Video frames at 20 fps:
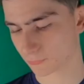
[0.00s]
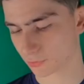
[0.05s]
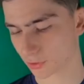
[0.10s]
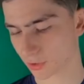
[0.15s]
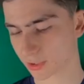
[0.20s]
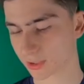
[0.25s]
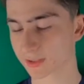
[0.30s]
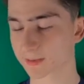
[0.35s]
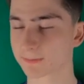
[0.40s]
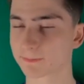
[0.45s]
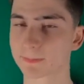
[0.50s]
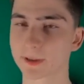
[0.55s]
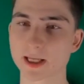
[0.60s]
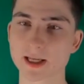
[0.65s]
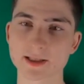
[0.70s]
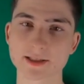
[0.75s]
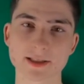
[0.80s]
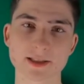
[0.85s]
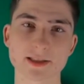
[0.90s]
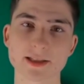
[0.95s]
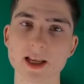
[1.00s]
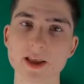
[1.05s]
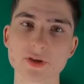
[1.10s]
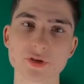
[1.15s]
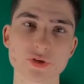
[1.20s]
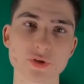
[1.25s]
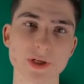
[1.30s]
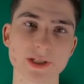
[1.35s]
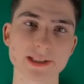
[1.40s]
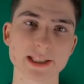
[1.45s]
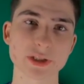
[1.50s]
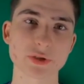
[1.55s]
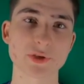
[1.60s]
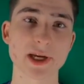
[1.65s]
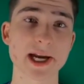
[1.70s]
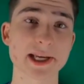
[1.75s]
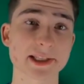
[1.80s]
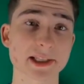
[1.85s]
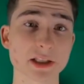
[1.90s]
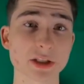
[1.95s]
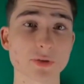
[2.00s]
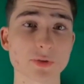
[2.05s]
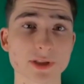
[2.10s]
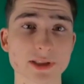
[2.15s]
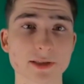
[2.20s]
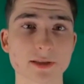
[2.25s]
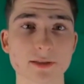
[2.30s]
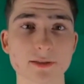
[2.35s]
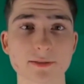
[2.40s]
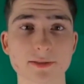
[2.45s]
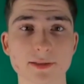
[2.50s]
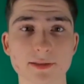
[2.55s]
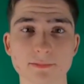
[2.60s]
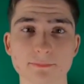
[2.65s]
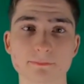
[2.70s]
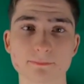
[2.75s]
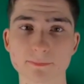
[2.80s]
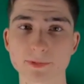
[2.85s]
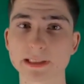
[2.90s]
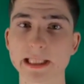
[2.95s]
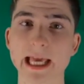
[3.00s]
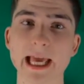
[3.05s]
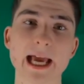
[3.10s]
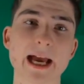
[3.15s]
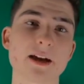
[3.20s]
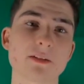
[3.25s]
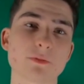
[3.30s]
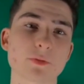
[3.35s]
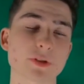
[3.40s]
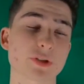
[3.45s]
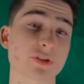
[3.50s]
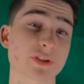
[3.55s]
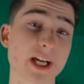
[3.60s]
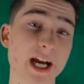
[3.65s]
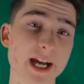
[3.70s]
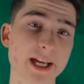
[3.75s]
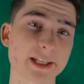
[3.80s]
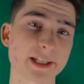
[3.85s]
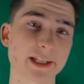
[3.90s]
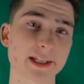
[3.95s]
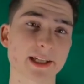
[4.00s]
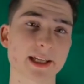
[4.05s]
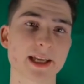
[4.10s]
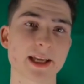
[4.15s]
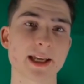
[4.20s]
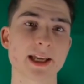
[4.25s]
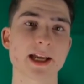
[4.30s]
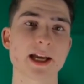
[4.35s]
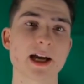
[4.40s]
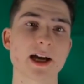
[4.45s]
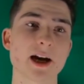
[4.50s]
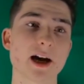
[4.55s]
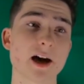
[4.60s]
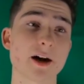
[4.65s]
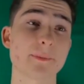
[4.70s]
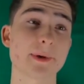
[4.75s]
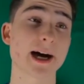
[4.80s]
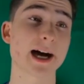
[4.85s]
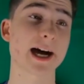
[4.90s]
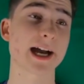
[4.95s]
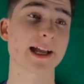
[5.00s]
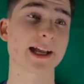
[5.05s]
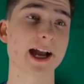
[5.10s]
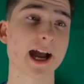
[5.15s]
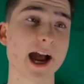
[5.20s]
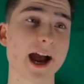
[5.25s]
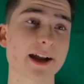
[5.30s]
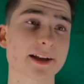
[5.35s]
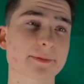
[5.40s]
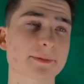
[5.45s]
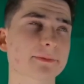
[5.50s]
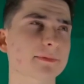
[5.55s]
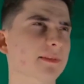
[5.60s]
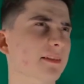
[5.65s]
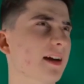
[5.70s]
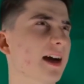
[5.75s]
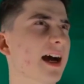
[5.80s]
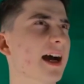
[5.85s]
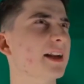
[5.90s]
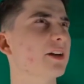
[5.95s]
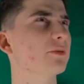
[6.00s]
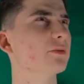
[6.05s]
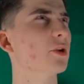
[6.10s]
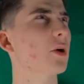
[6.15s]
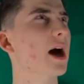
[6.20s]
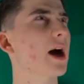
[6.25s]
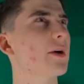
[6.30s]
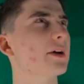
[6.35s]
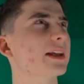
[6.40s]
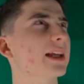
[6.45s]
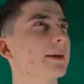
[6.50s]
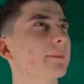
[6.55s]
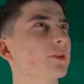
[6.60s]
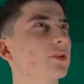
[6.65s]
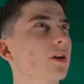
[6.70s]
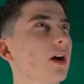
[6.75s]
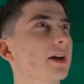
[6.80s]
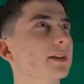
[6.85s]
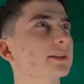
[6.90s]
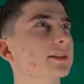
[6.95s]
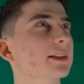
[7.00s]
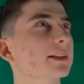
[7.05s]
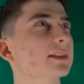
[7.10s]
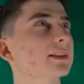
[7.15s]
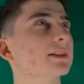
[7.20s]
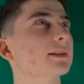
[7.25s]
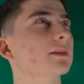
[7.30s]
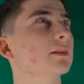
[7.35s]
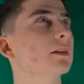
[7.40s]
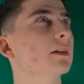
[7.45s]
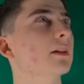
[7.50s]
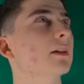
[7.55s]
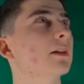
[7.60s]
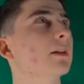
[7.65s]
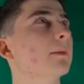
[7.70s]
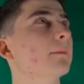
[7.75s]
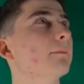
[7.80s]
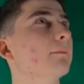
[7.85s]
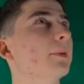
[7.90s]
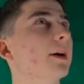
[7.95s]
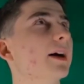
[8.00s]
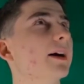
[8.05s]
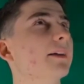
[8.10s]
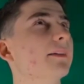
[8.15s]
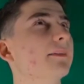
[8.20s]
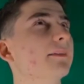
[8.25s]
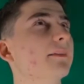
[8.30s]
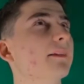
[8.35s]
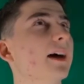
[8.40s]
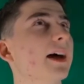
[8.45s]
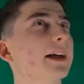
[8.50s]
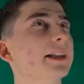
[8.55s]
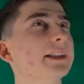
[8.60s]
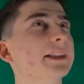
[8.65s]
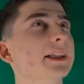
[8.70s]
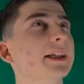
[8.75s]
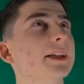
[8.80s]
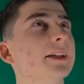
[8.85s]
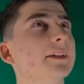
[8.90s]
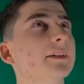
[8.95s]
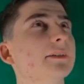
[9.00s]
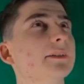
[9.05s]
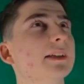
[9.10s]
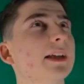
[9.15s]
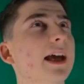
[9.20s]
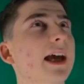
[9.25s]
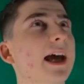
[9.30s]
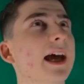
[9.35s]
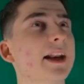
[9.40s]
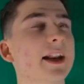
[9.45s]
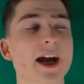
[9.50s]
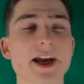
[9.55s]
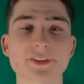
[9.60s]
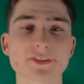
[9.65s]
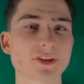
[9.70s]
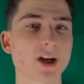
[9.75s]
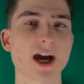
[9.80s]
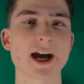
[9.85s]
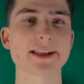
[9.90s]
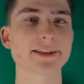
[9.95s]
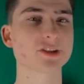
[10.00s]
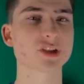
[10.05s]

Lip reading: just because it's another trick that you guys can use to have when you're dieting. I don't know how I came across this, but I did, and I